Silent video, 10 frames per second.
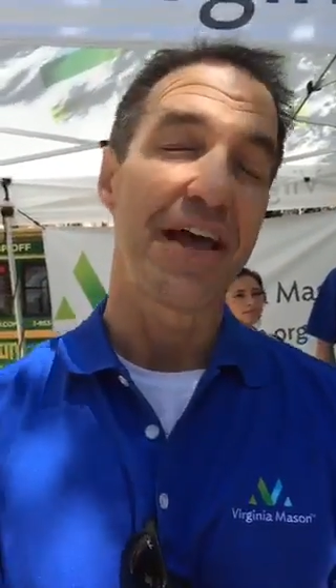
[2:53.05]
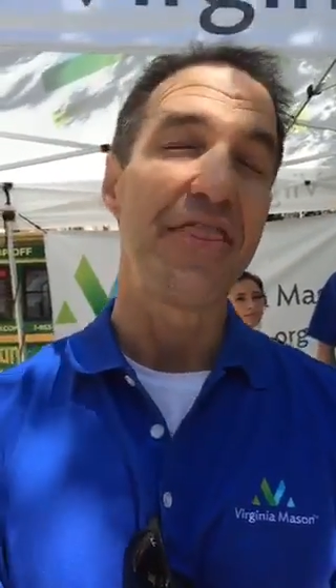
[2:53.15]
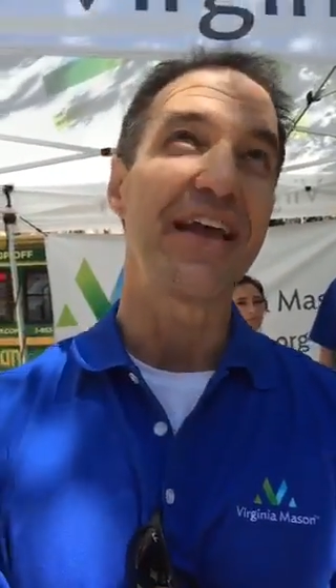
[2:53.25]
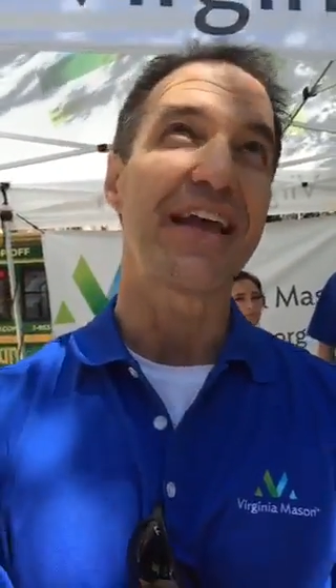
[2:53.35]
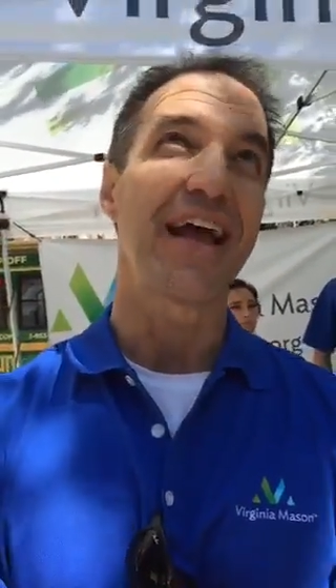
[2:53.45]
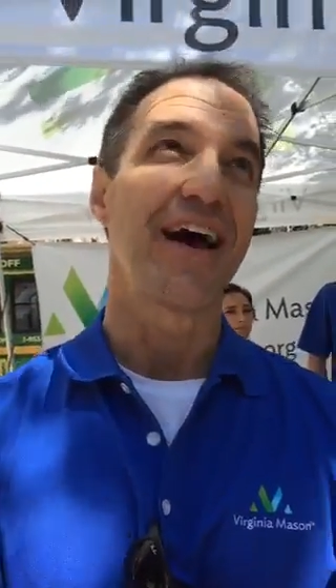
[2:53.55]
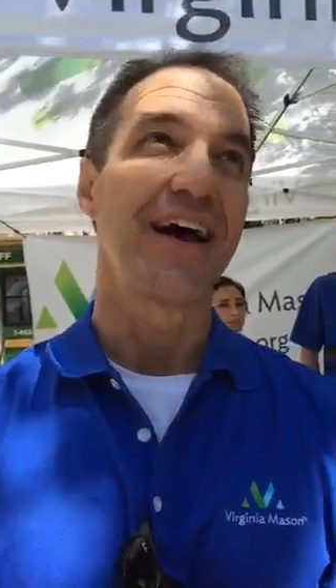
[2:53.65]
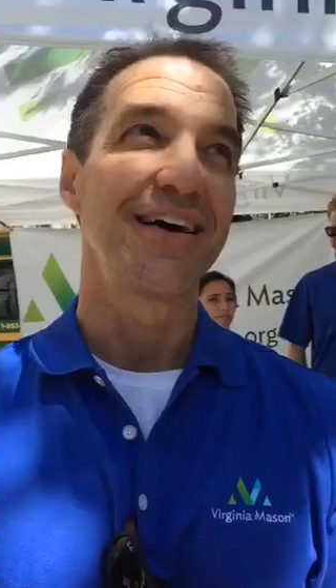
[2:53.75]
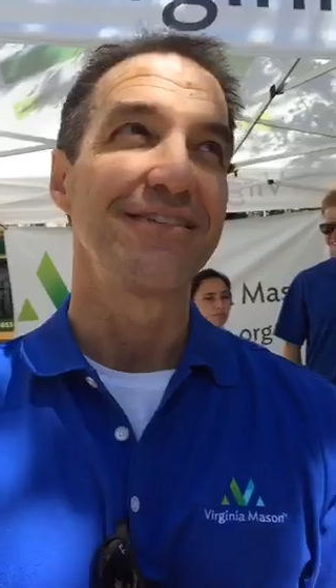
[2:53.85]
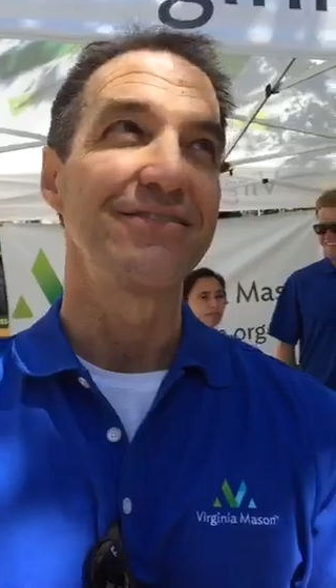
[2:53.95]
I think
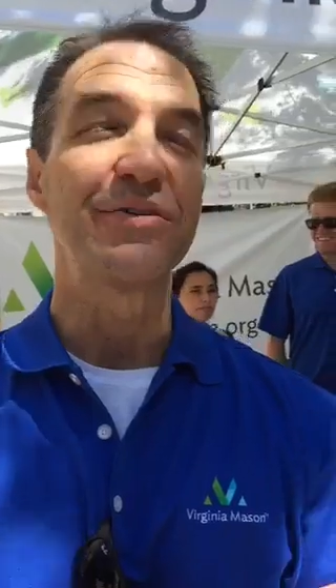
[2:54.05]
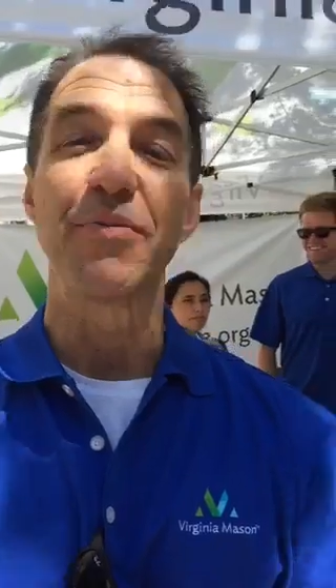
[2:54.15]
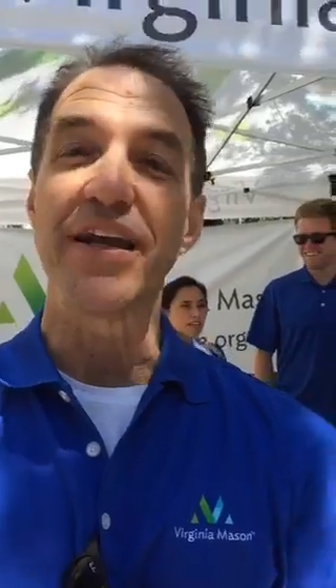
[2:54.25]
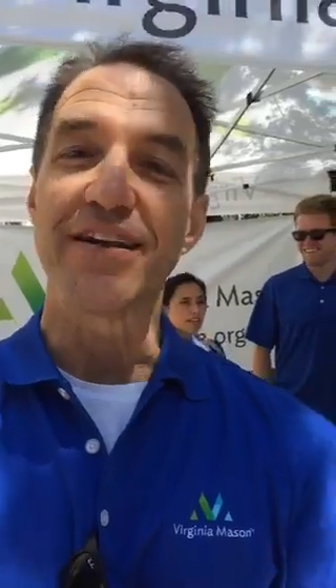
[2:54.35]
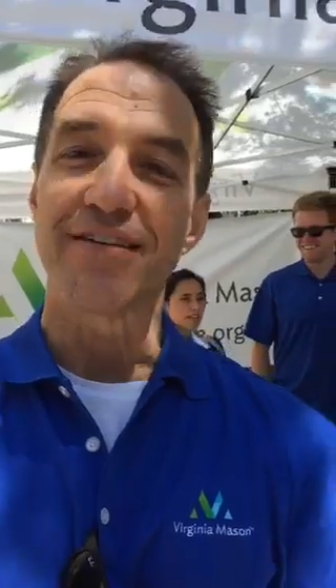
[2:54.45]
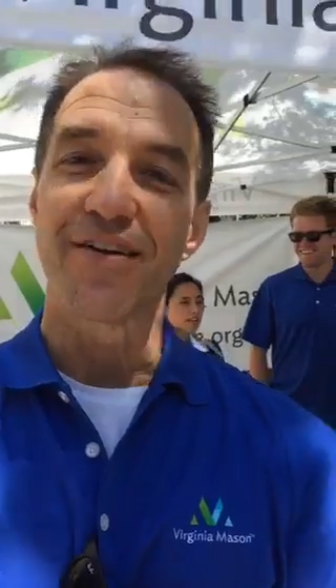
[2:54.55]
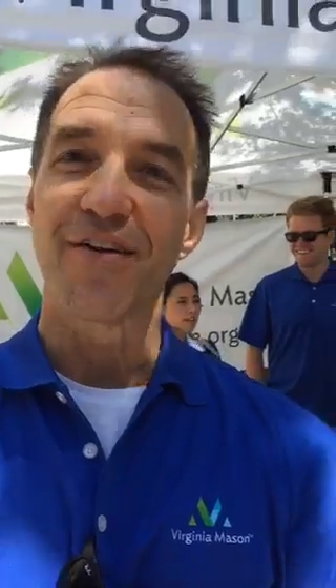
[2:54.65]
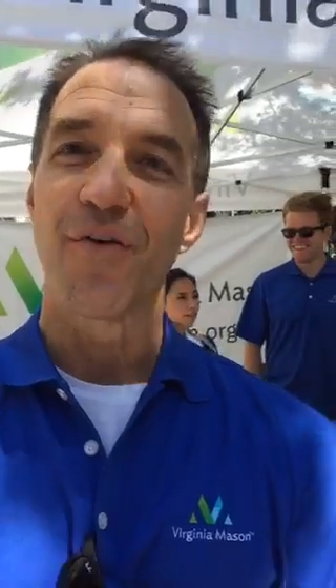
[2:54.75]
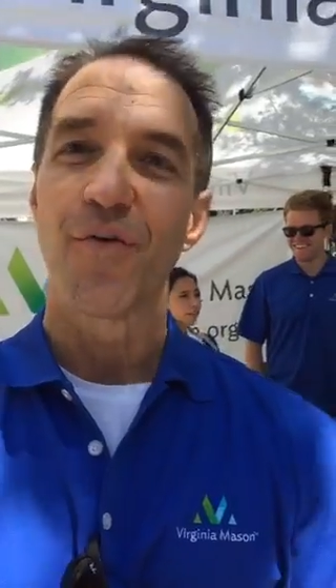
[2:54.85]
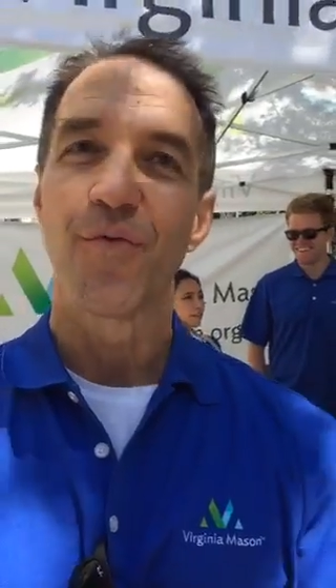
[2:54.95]
you might
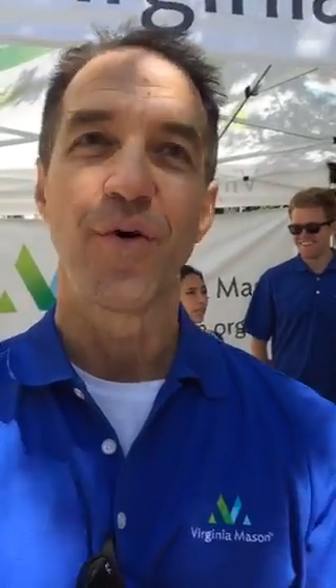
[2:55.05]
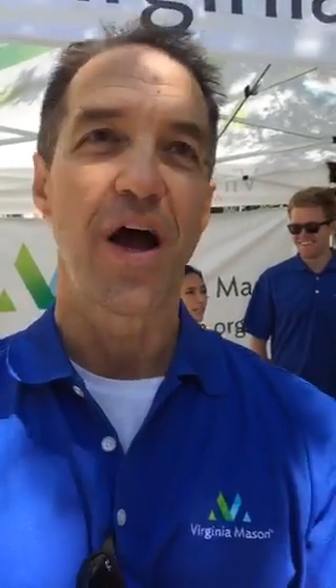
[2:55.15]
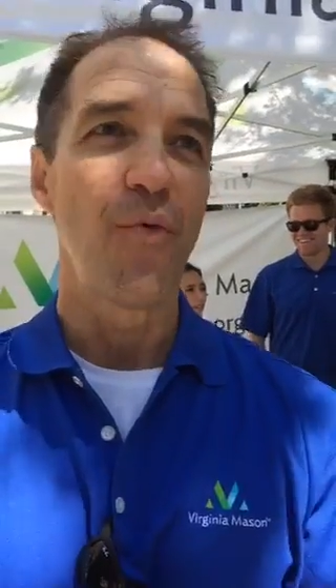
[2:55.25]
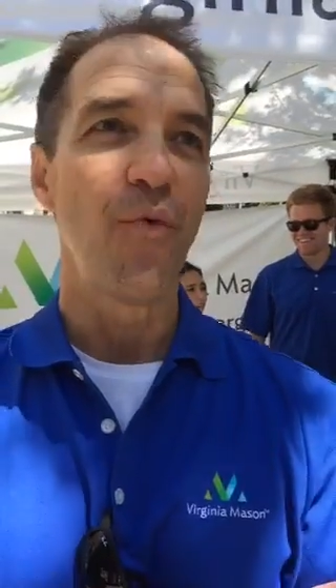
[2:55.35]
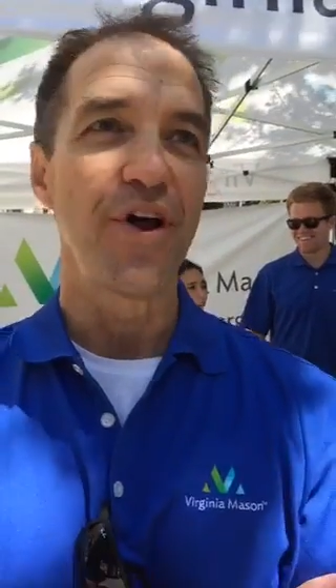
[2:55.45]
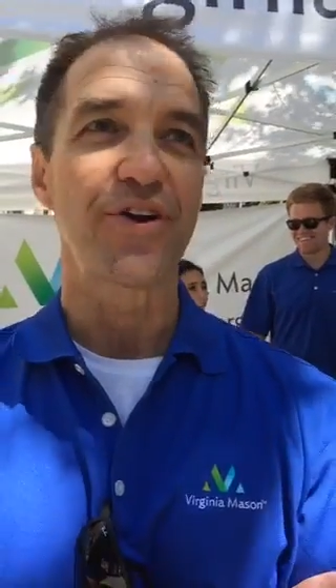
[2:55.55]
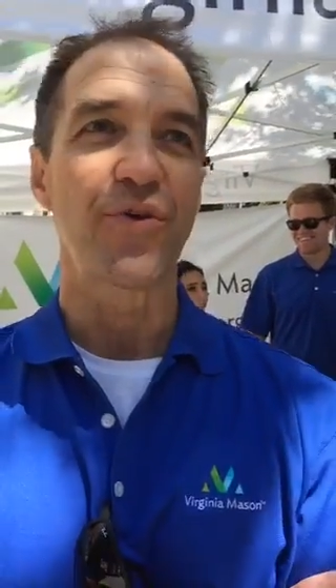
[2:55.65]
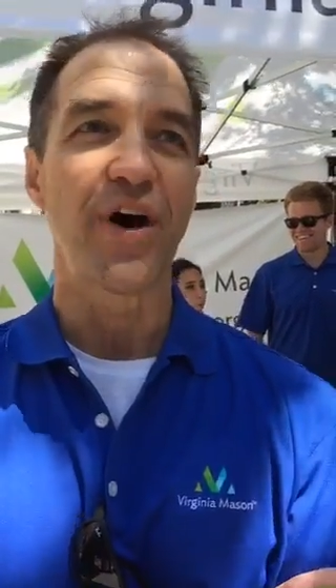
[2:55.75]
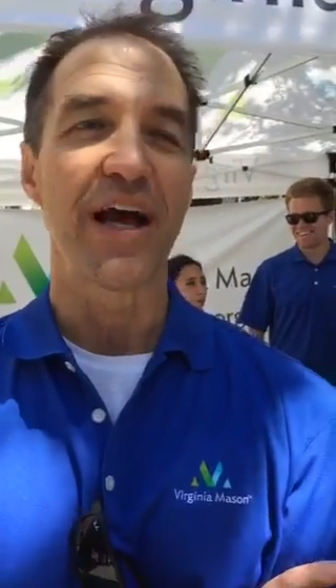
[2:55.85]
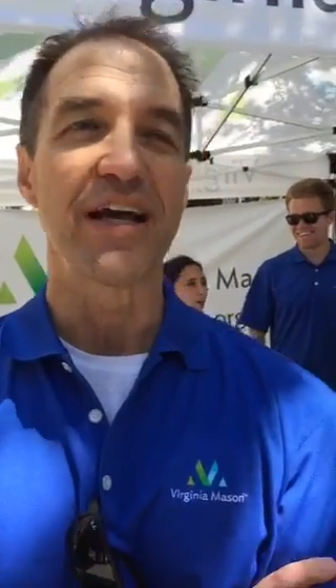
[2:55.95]
wonder
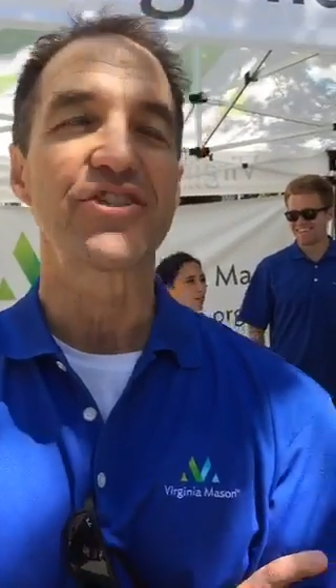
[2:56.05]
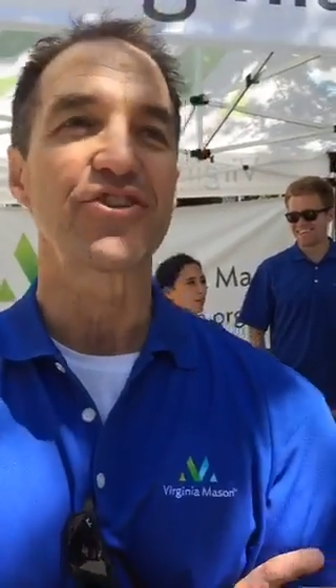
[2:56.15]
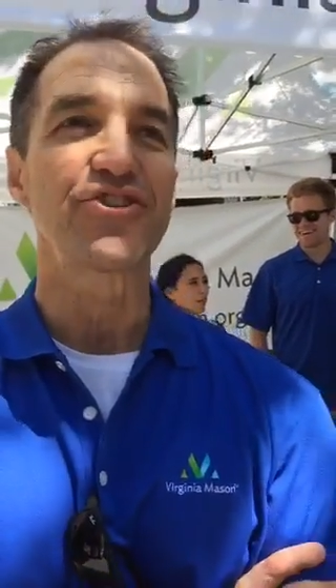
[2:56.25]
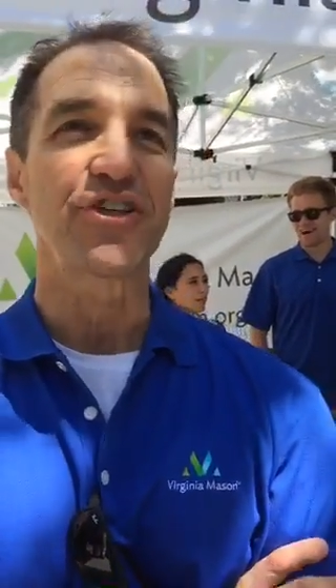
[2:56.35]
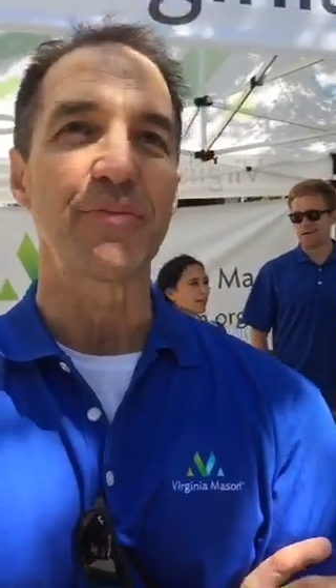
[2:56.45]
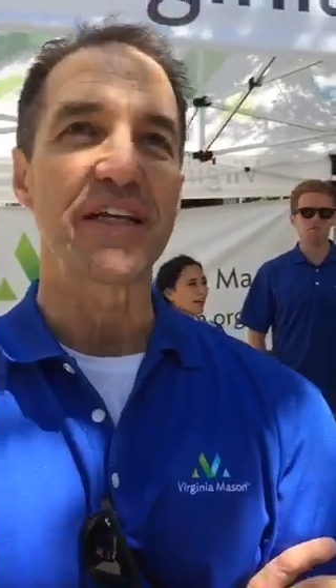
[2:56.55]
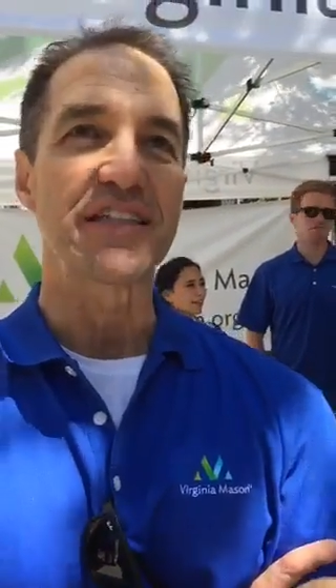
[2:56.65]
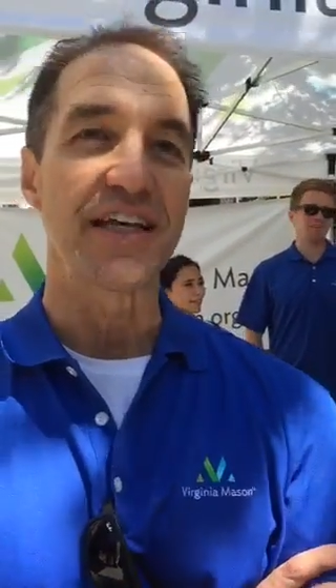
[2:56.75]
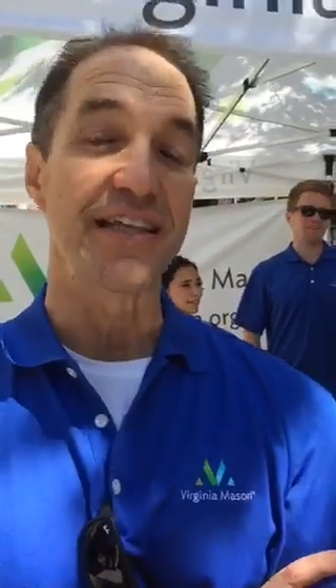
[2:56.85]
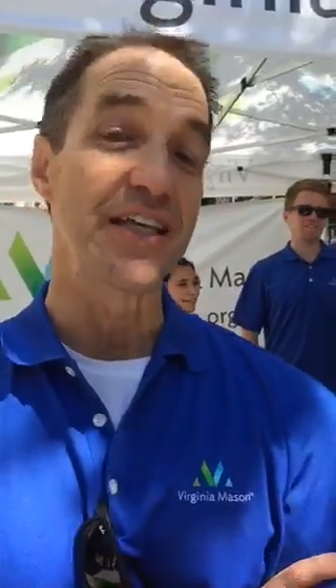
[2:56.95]
why a surgeon might
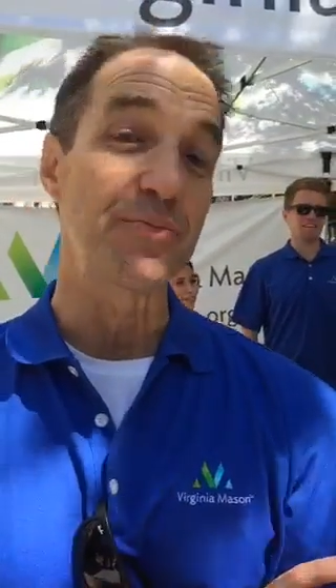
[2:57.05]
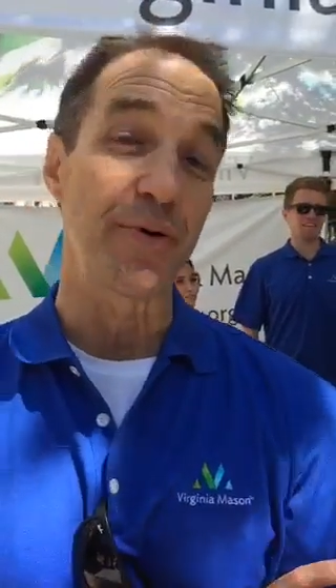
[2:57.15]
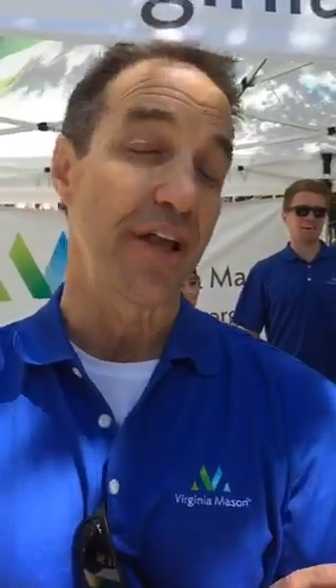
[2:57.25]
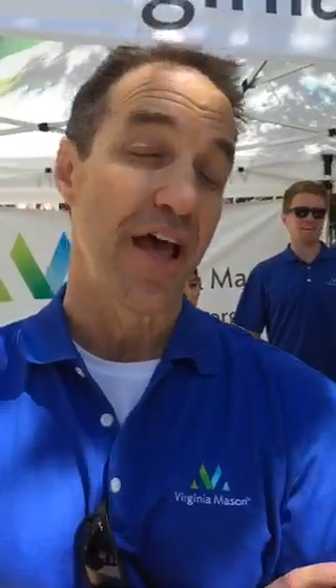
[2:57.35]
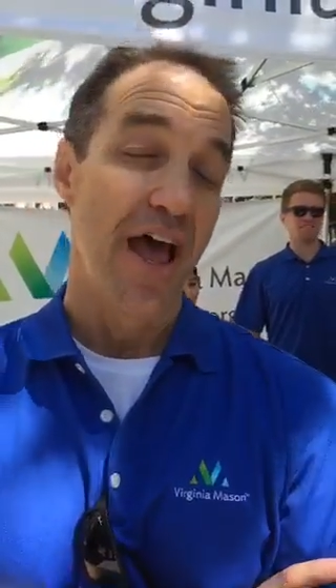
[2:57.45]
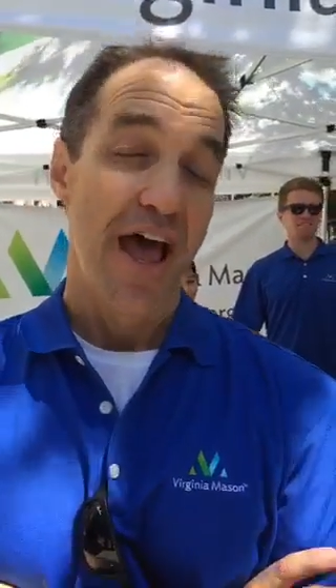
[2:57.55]
say this, but